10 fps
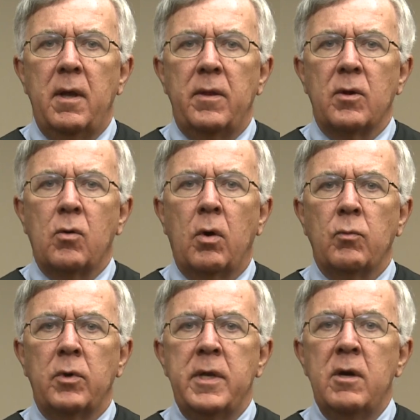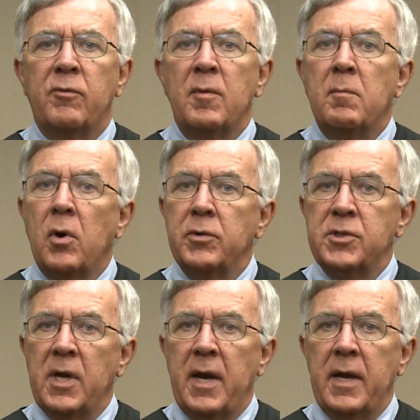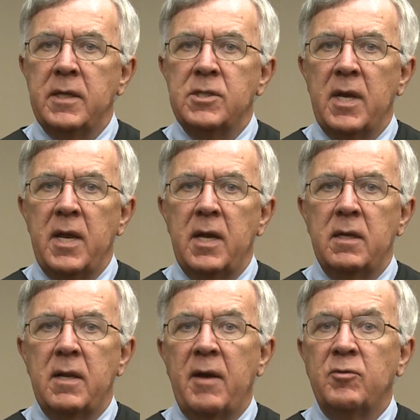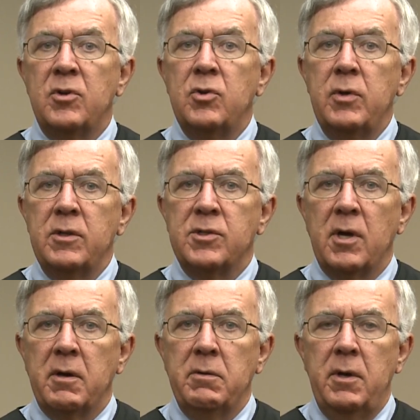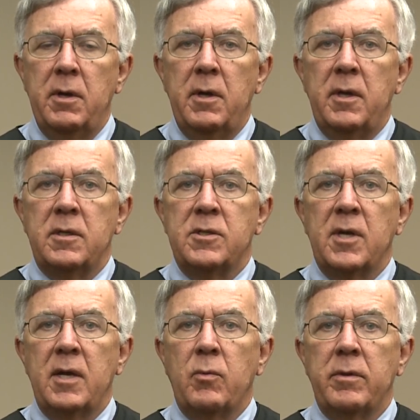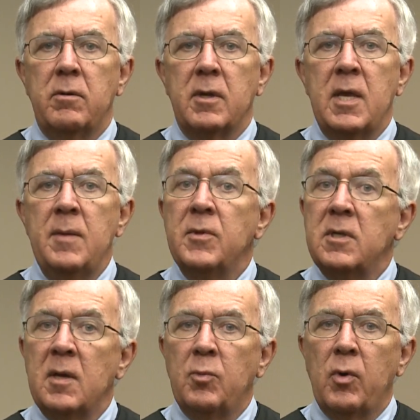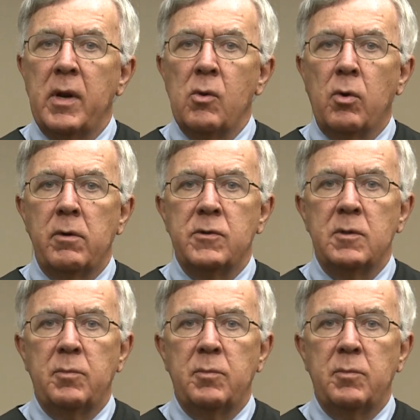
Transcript: the court will hear from both sides and, after doing so, decide whether to keep the temporary orders in